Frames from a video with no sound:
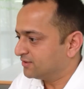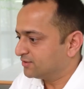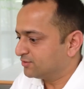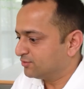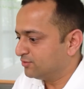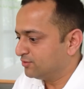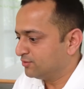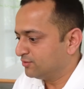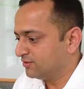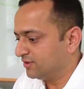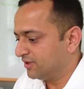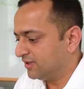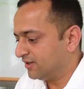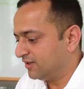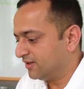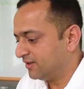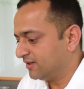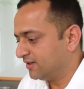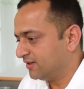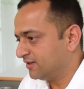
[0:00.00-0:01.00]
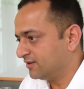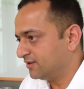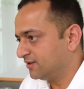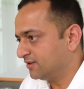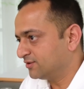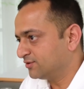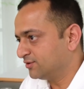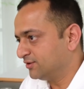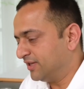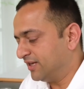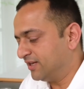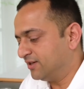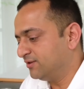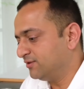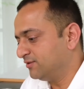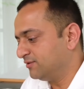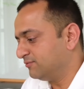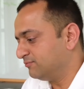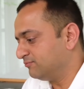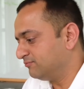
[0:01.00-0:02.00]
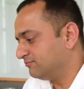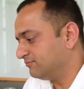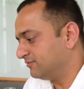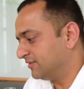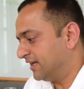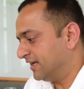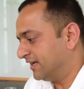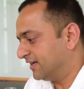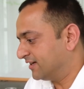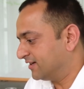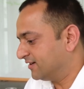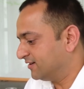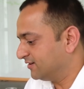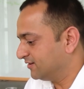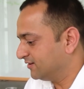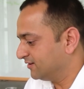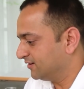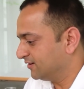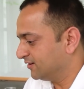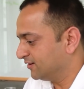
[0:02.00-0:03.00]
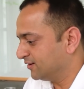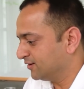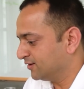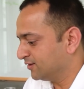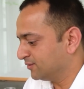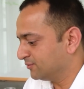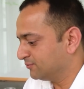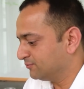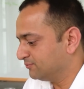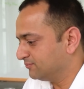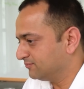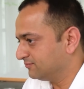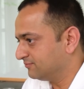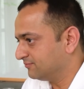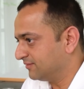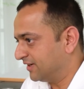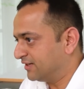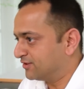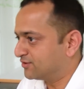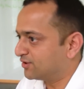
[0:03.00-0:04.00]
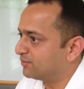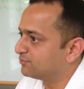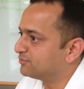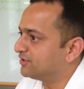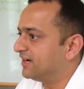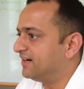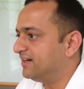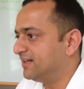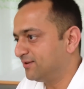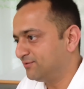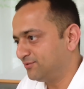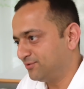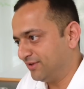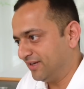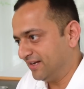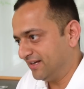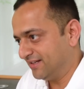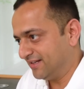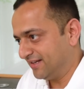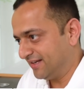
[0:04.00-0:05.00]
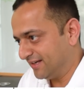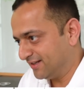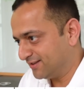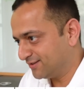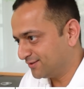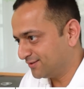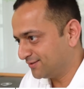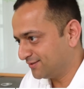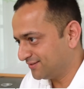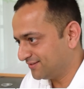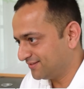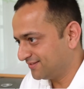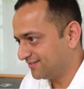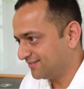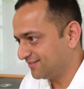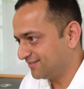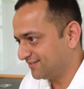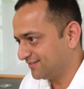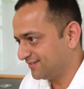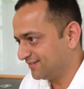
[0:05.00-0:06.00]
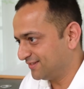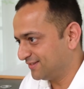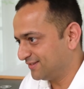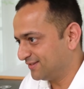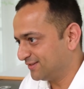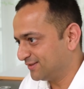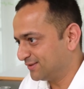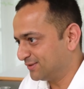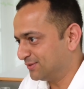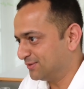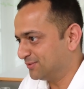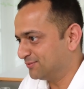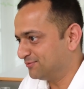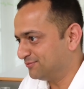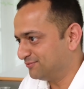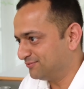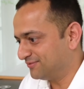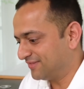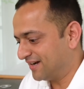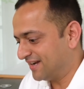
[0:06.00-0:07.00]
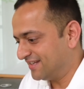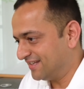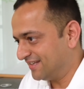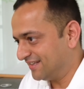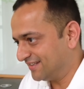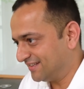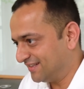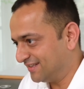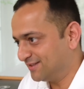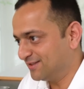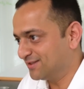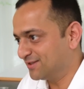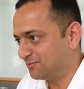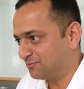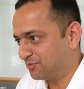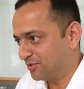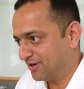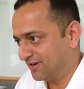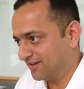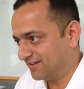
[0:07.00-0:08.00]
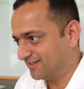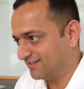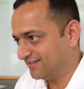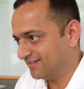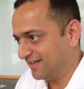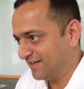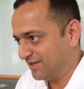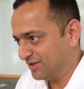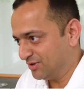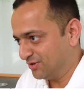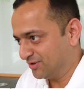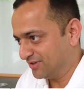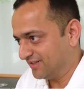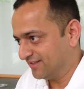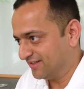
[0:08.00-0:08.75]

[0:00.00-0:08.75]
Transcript: So, uh, so then like uh, I dropped the idea of doing anything else. So I think this is the product. I got